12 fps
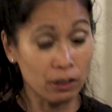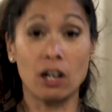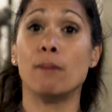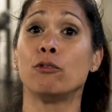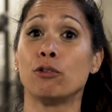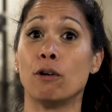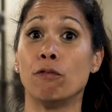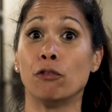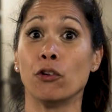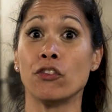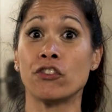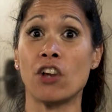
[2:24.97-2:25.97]
come to a
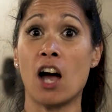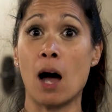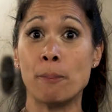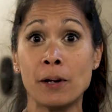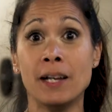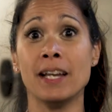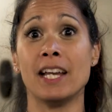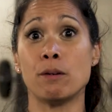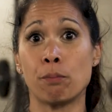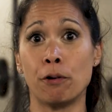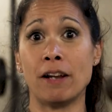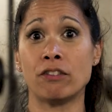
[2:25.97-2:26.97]
full stop,
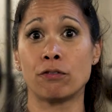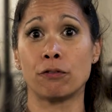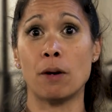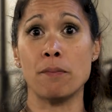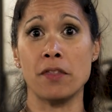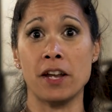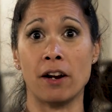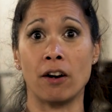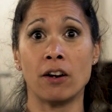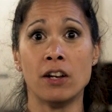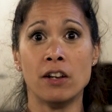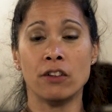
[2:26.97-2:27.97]
and press from there.